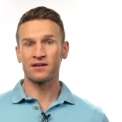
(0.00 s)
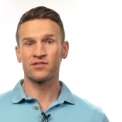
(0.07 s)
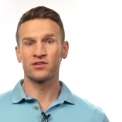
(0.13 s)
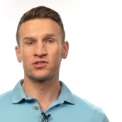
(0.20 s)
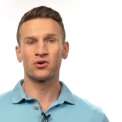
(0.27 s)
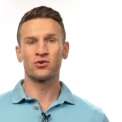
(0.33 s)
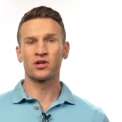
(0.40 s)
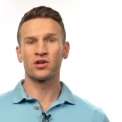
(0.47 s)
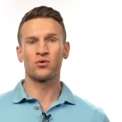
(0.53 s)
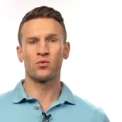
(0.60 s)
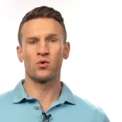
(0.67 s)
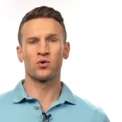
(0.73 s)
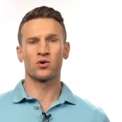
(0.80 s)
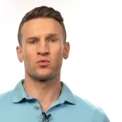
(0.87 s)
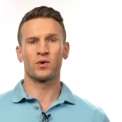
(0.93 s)
of the Tony
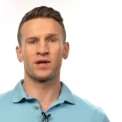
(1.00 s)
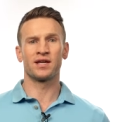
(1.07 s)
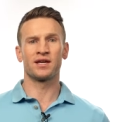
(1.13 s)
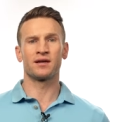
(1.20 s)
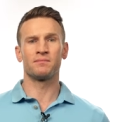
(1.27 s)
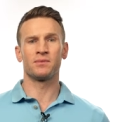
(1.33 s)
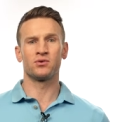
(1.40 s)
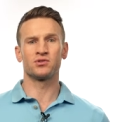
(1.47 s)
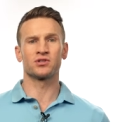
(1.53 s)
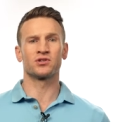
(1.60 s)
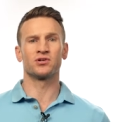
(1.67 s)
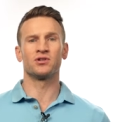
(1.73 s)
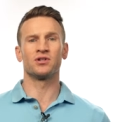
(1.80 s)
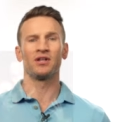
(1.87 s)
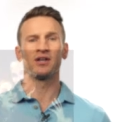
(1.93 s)
Award winning
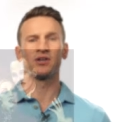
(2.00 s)
musical